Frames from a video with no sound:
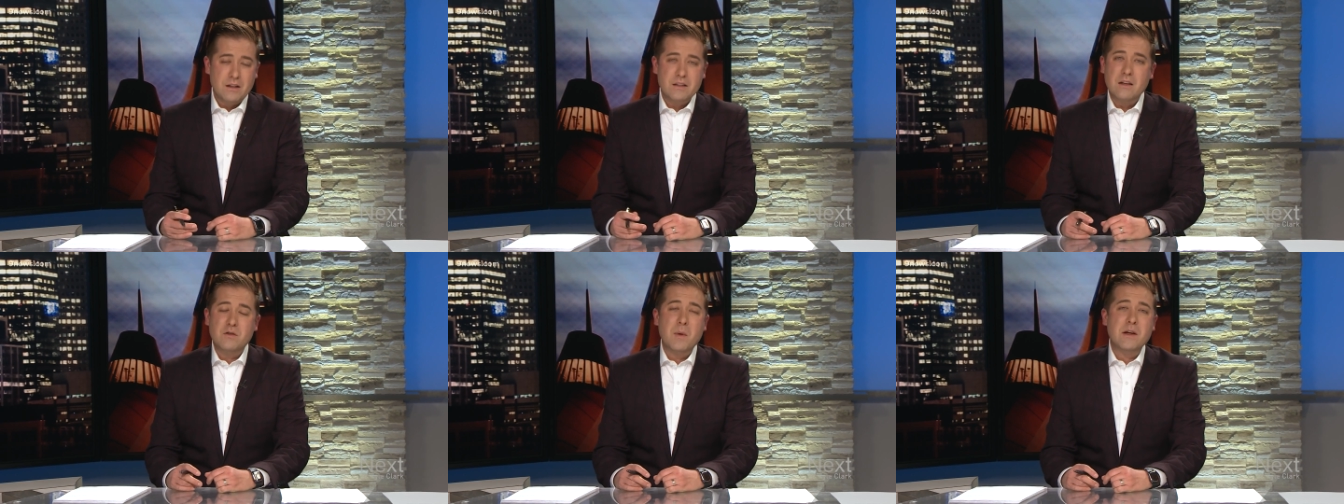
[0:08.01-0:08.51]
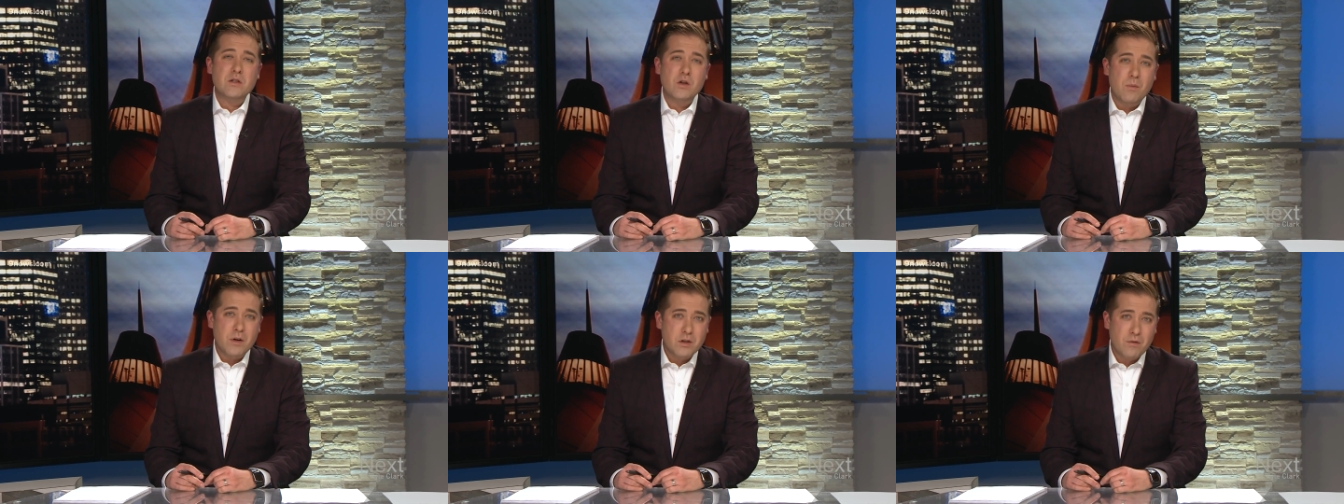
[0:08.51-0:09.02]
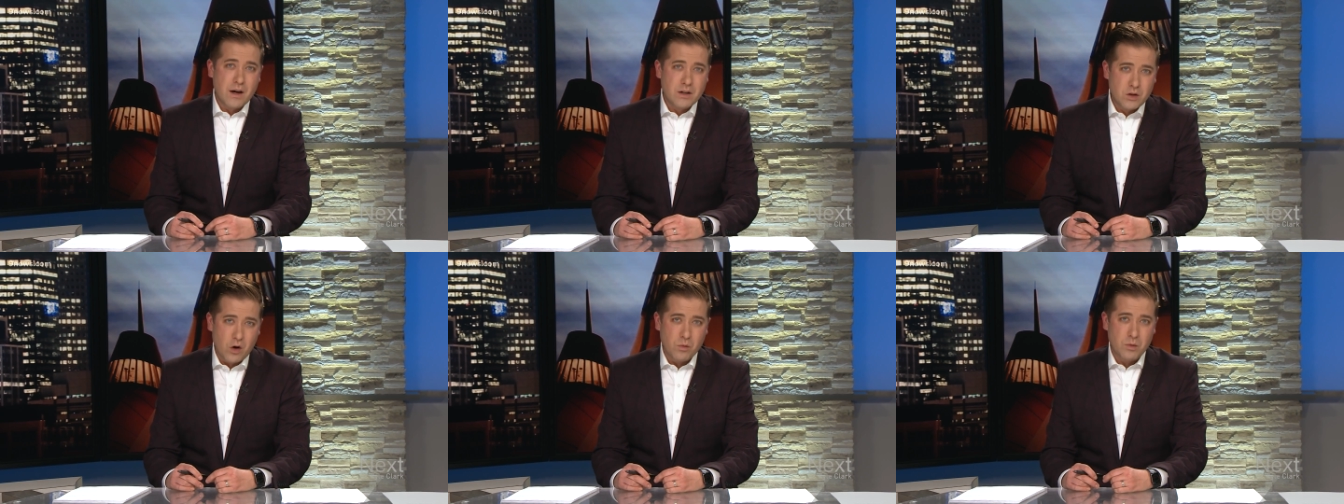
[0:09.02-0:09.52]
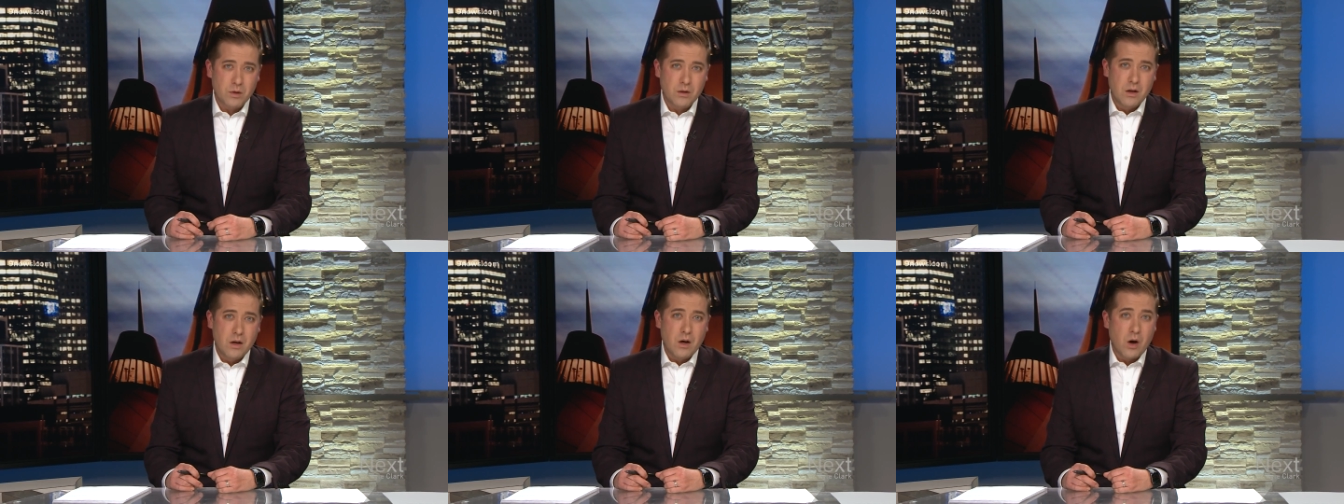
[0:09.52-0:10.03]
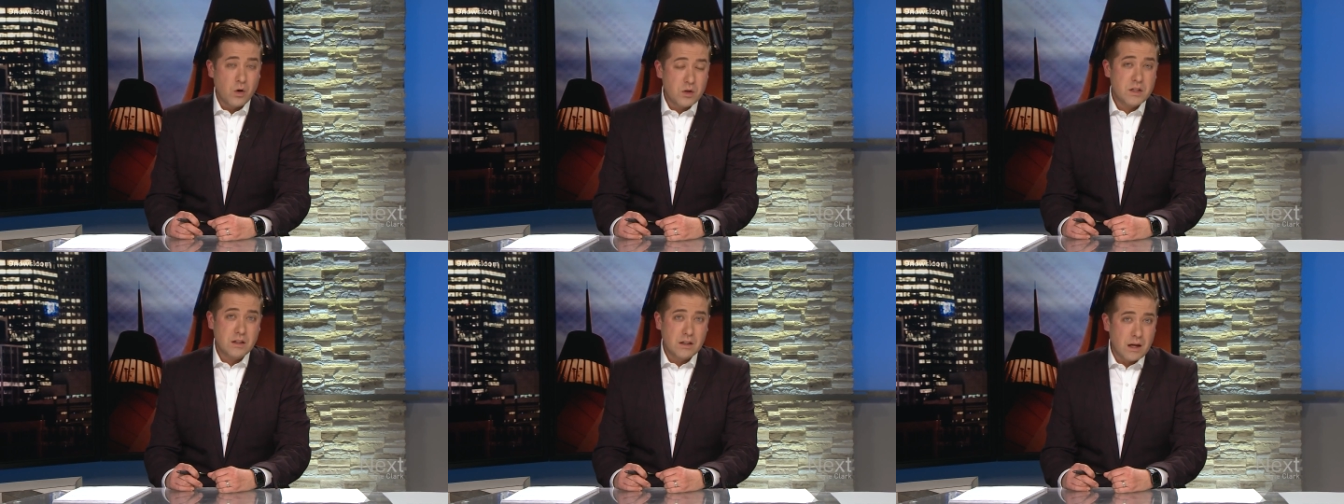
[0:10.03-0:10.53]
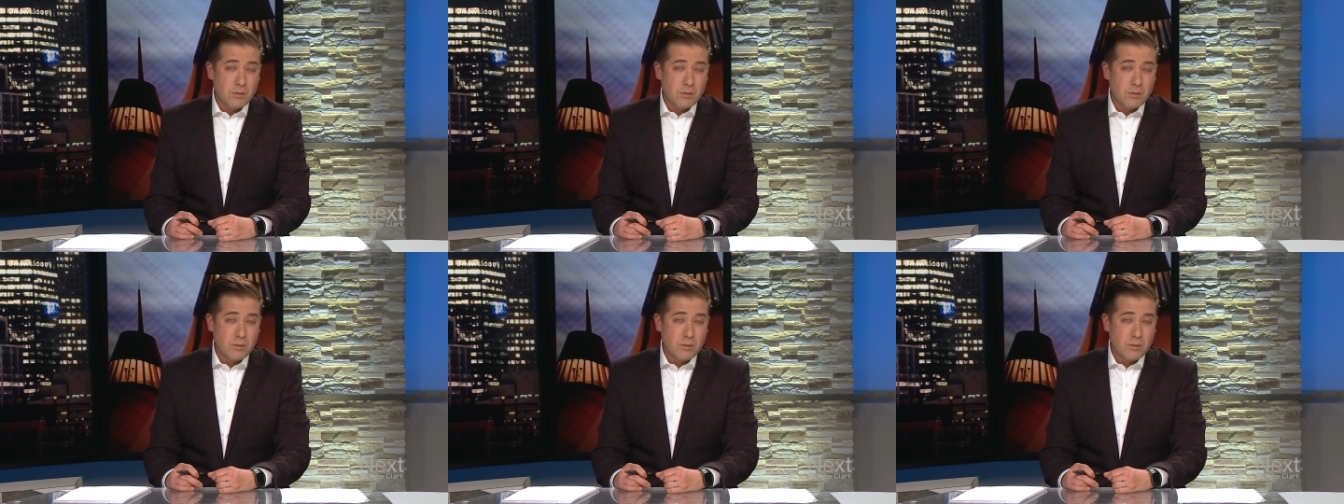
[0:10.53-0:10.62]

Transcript: because they've spent so much of October hosting